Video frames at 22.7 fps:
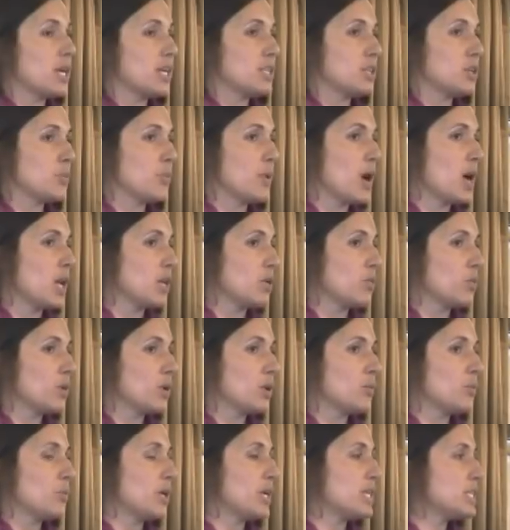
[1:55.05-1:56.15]
Your body
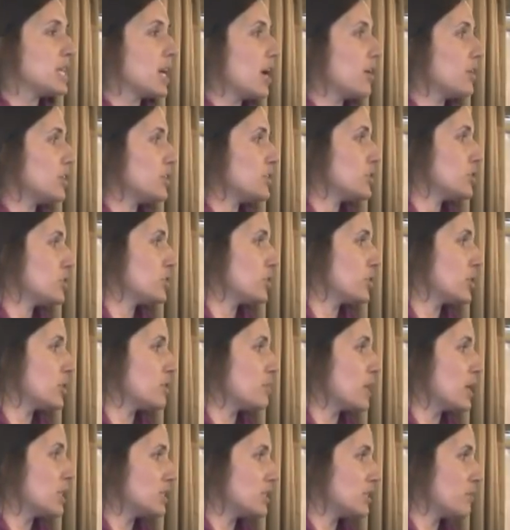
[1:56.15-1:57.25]
will break down your stored
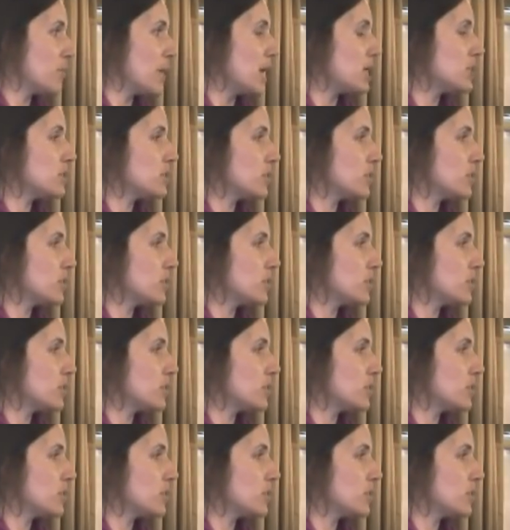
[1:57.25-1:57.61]
muscle mass.